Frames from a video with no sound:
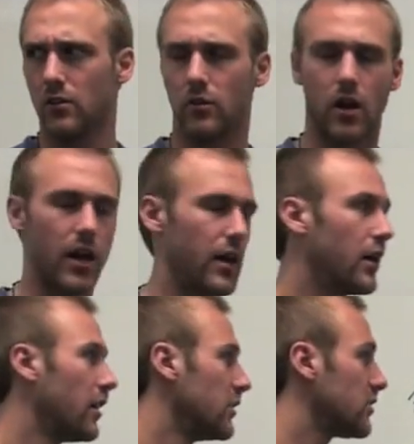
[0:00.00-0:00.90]

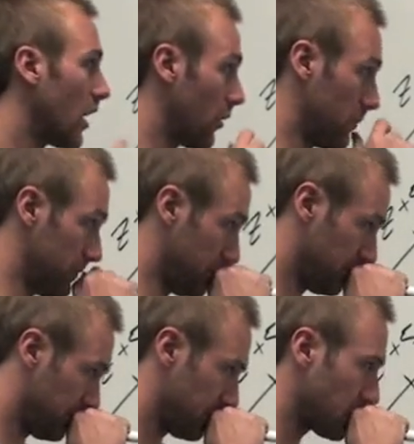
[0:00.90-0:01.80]
Okay? So,
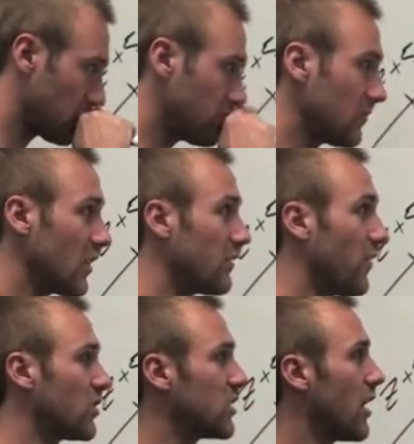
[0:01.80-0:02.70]

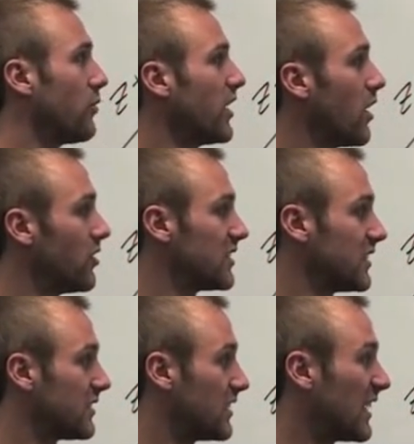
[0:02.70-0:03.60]
first off, we know
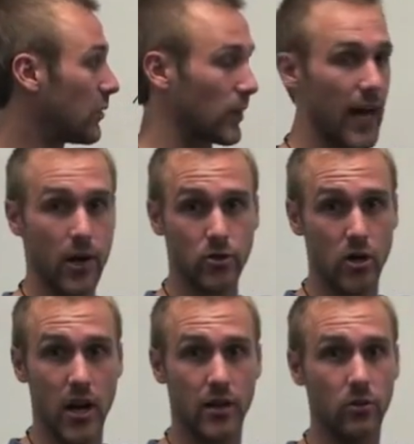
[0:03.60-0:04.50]
this is an equilateral
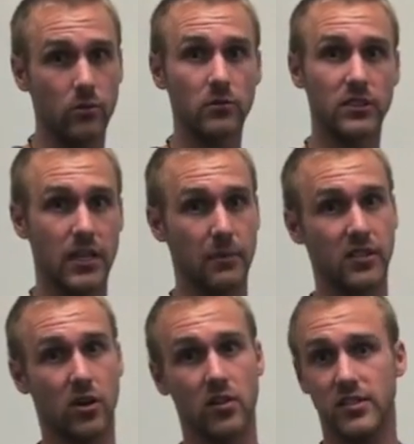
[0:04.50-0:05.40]
triangle, because that
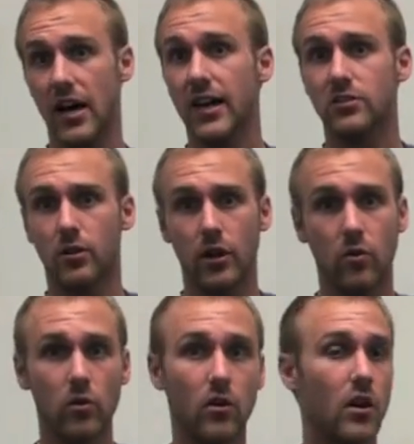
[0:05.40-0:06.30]
means all the sides are
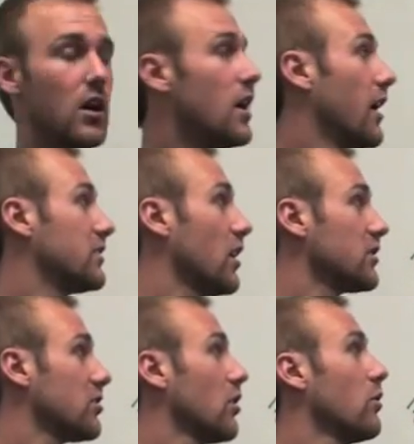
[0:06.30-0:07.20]
equal. And it's
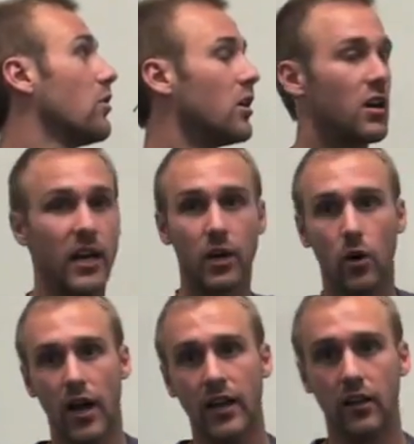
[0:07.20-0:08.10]
also
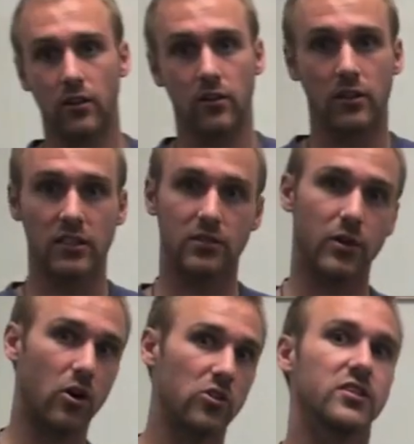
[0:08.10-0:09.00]
equiangular, because if
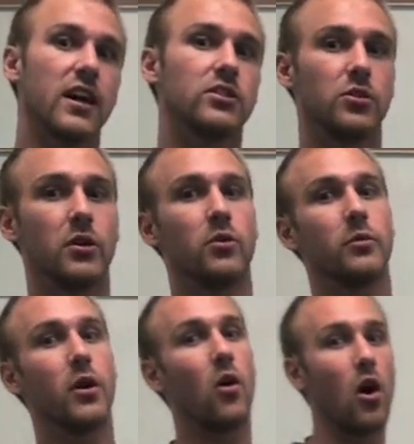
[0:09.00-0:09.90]
we know all the sides are equal,
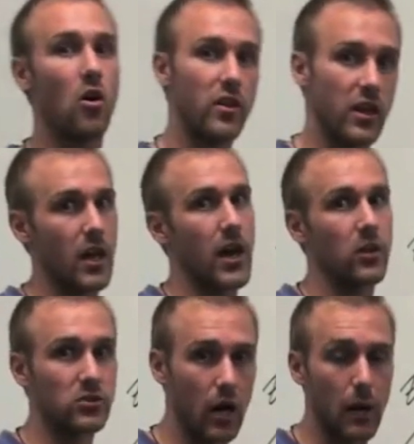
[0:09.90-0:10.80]
then we know all the
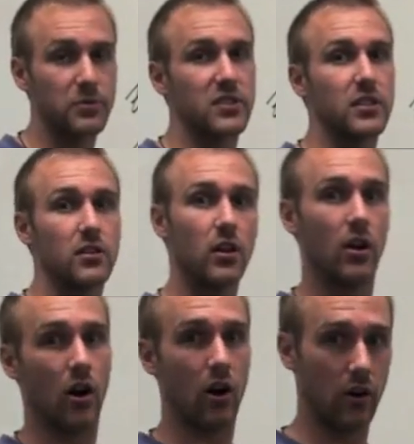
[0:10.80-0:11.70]
angles opposite
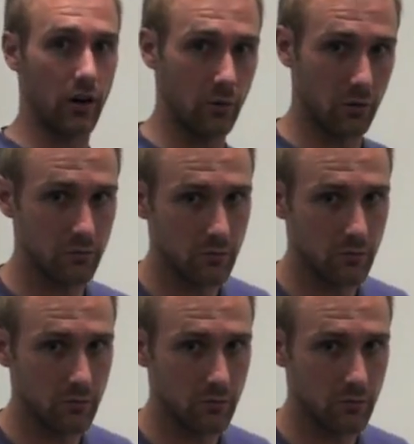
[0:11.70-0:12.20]
are equal.